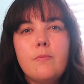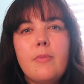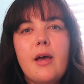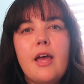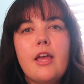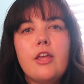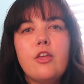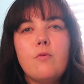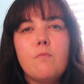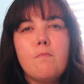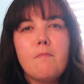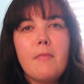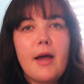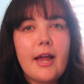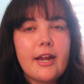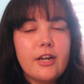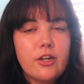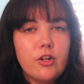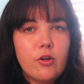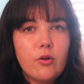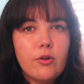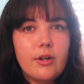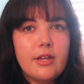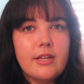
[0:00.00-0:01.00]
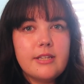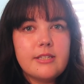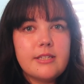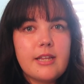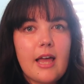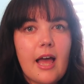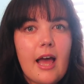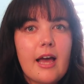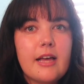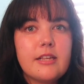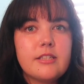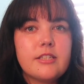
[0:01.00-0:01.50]
but you might notice
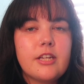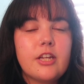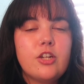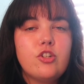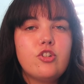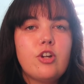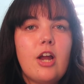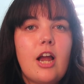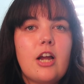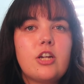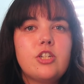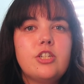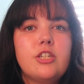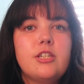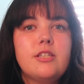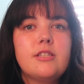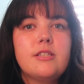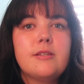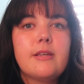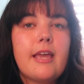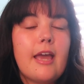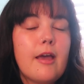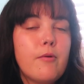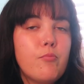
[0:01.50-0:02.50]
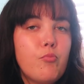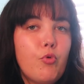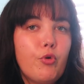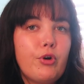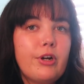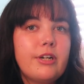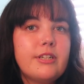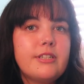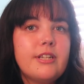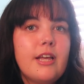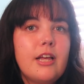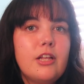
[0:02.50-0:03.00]
as contractions get
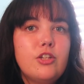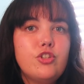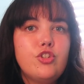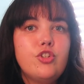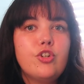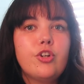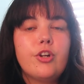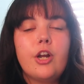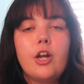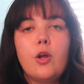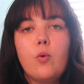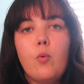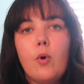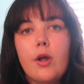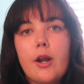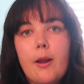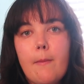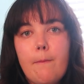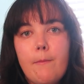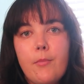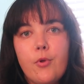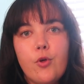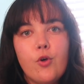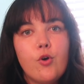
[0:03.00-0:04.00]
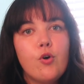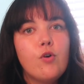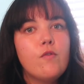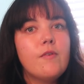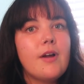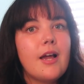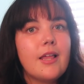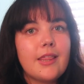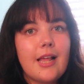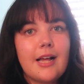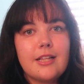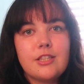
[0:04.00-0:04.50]
more intense, you're going to want to move,
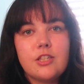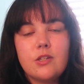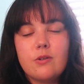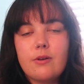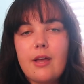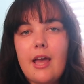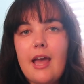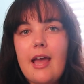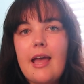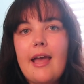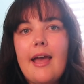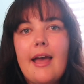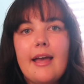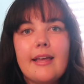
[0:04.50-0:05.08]
and that's okay.